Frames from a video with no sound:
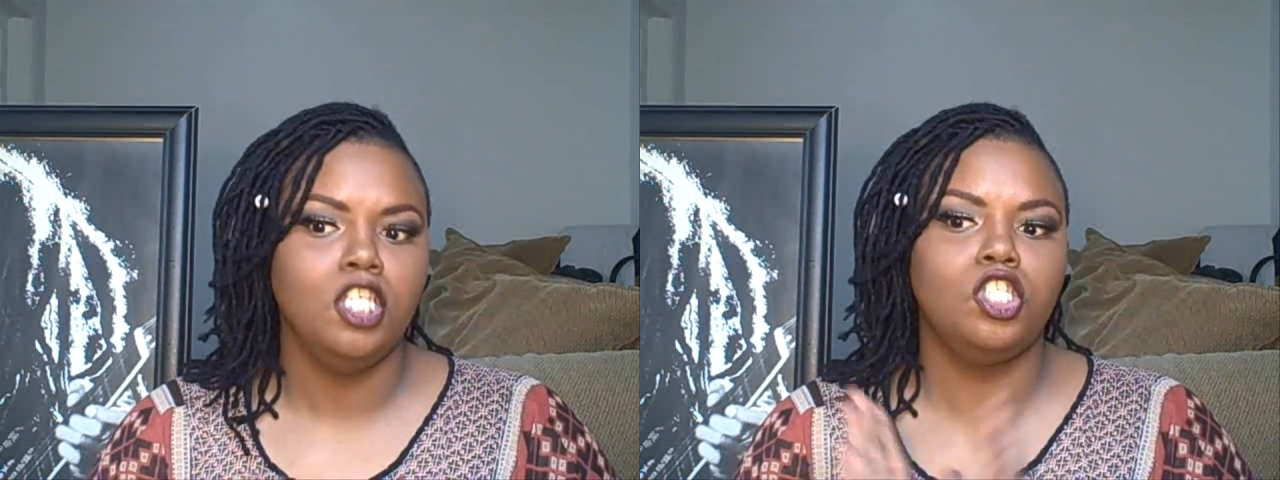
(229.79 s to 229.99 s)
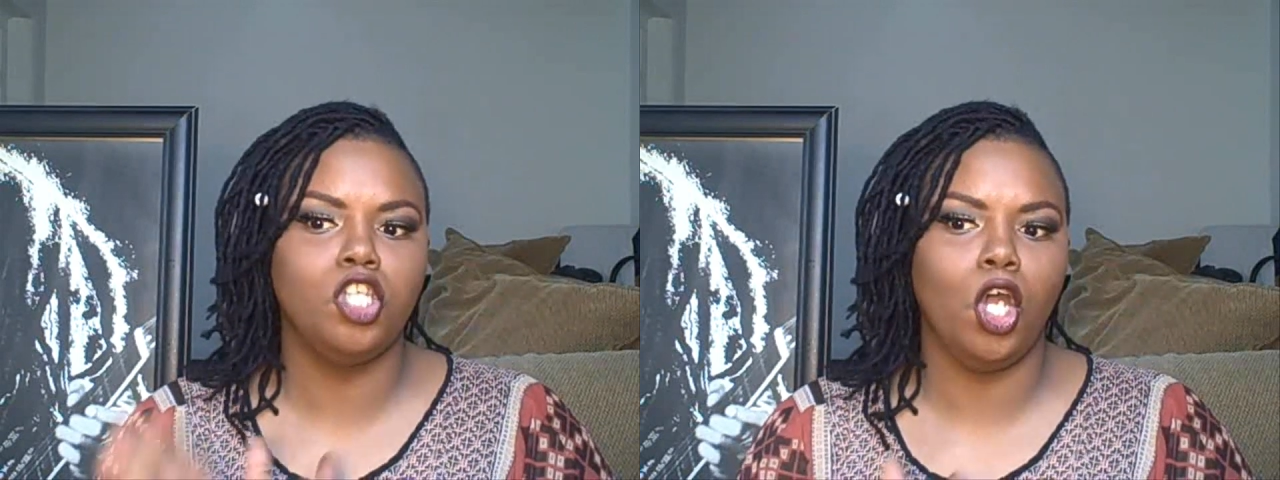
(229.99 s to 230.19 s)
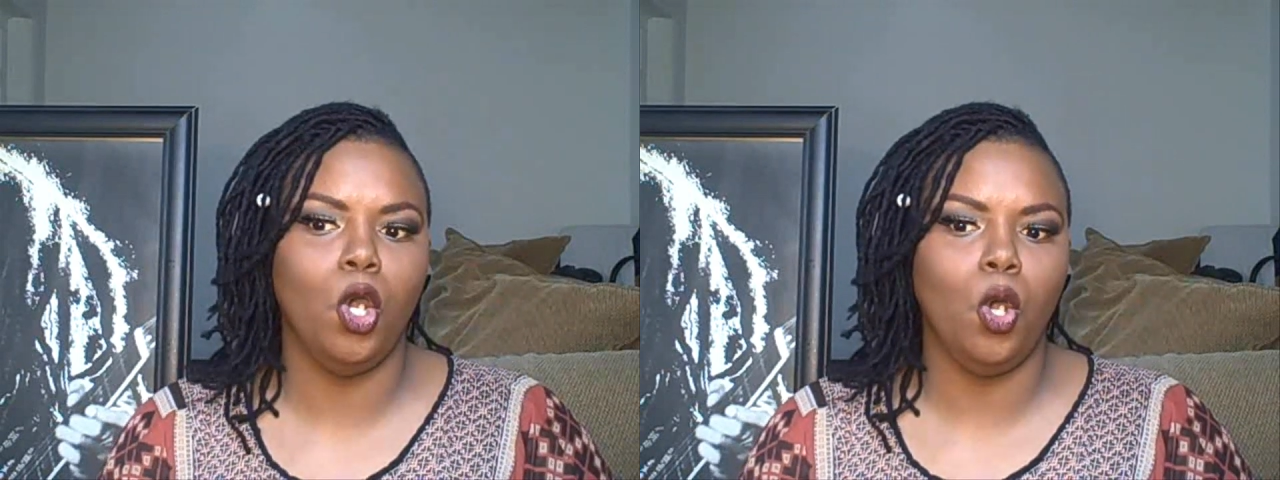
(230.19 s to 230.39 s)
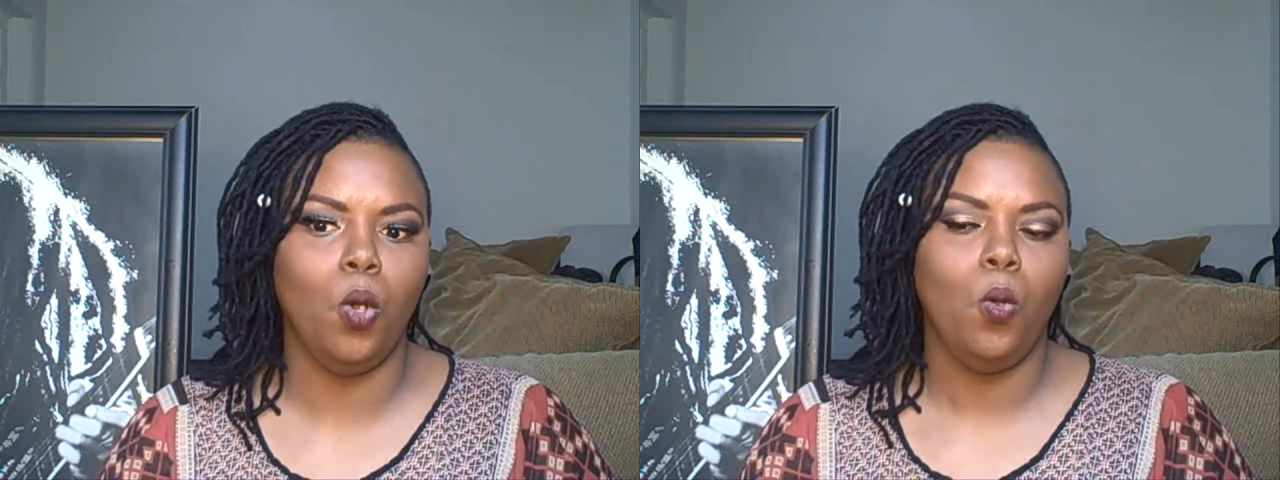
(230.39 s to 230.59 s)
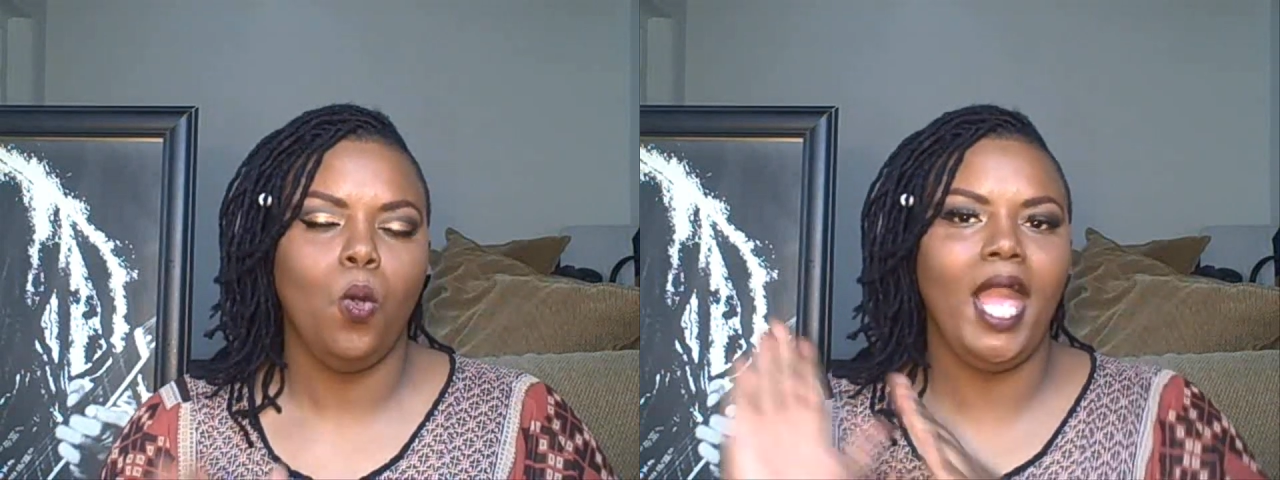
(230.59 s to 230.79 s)

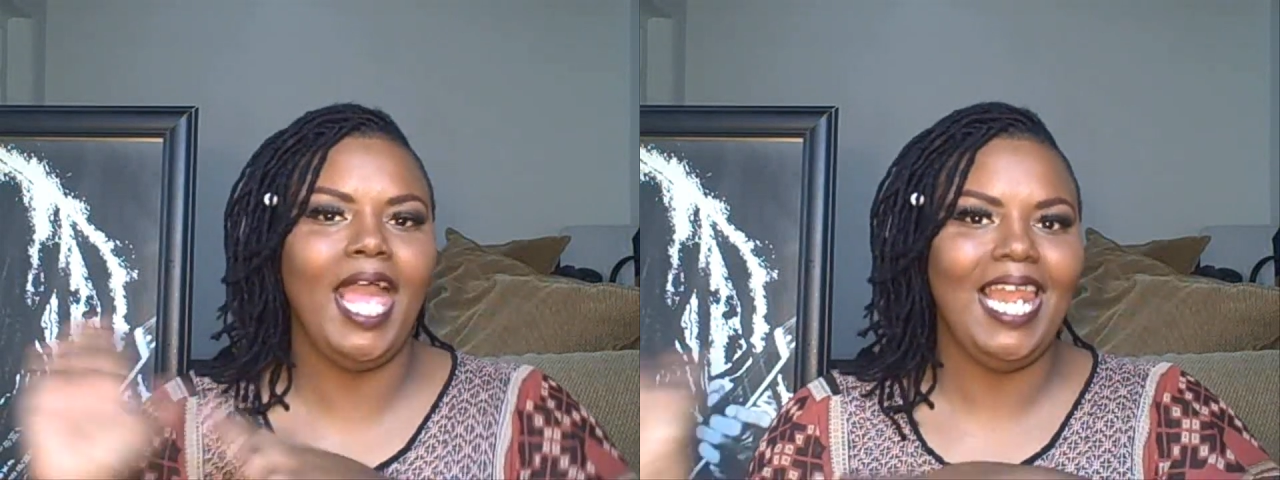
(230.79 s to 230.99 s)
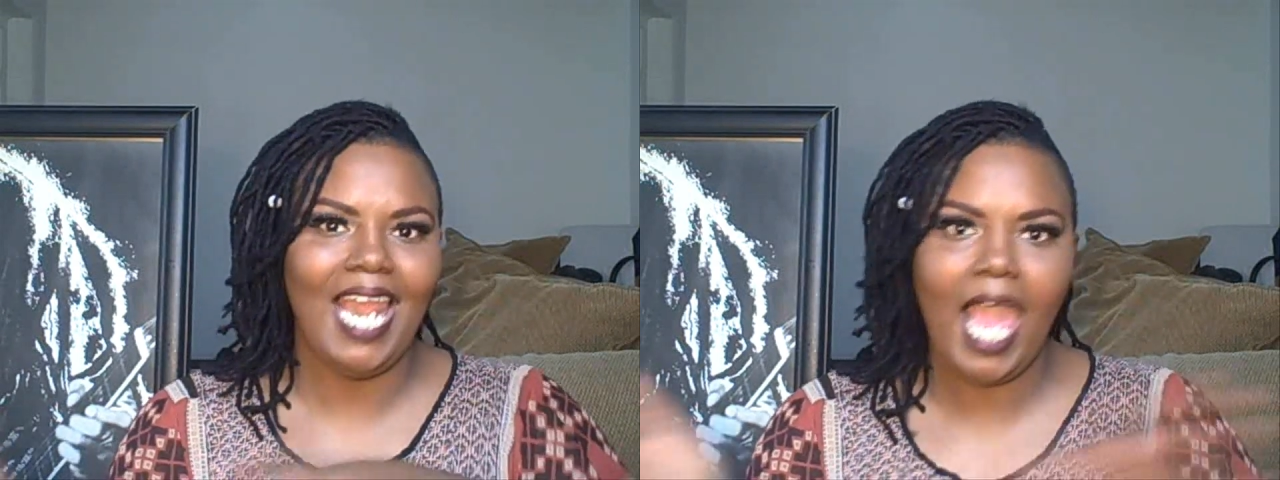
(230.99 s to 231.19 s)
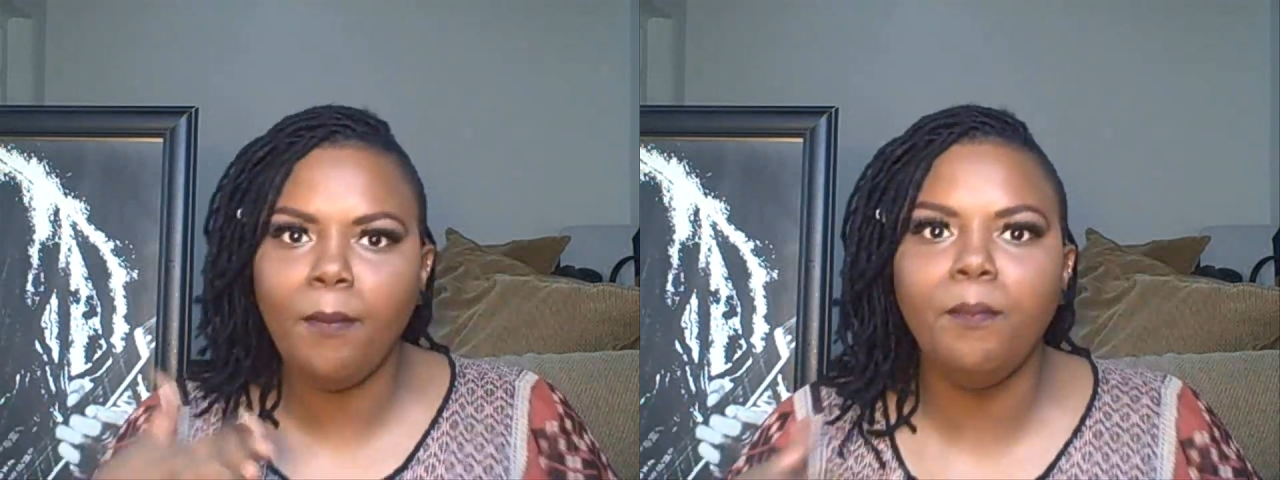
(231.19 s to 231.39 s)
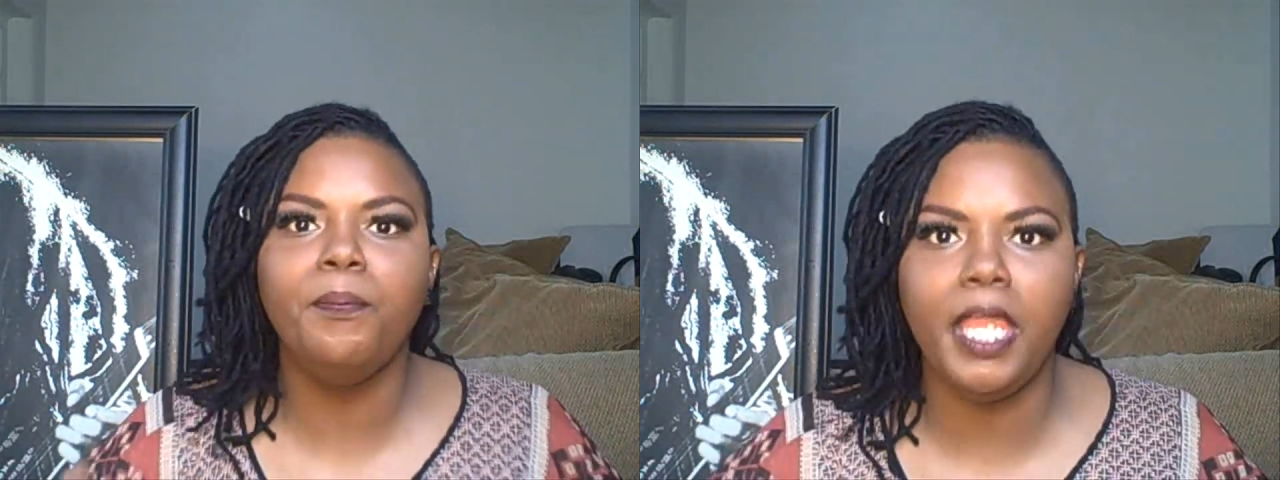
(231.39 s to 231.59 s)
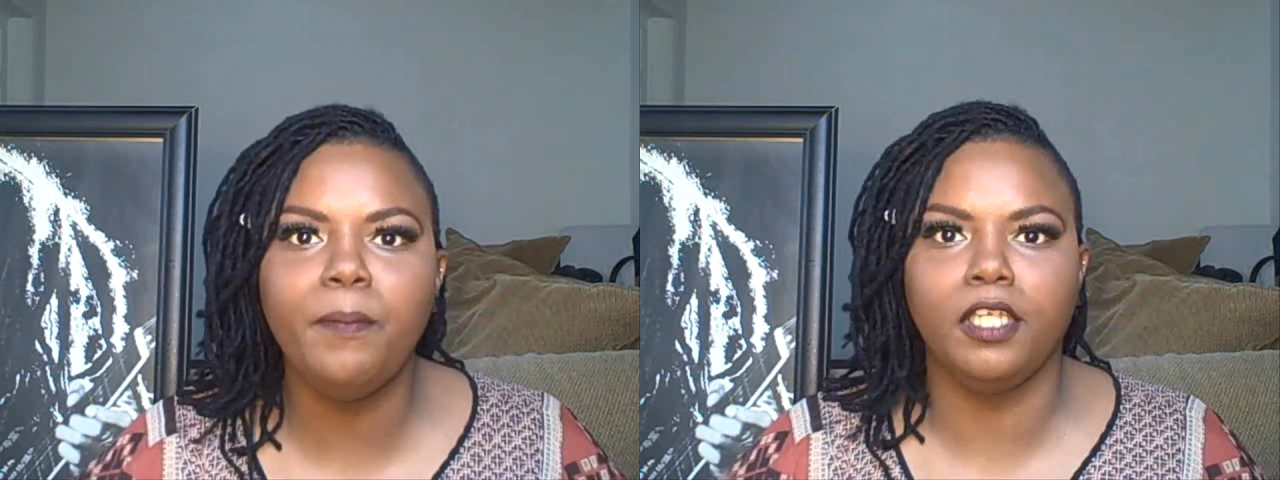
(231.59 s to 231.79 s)
So
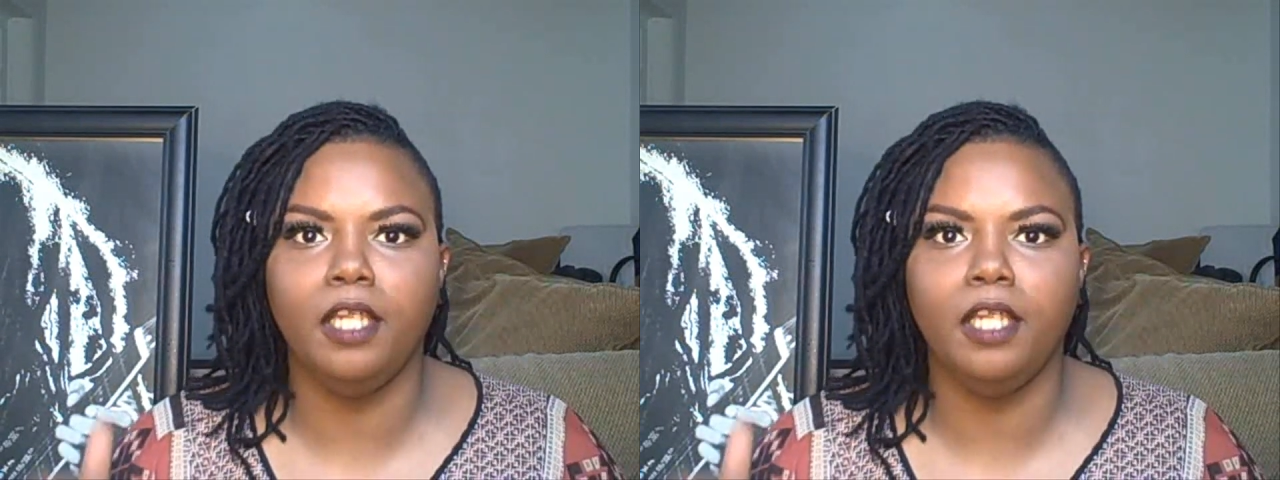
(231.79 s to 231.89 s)
11 people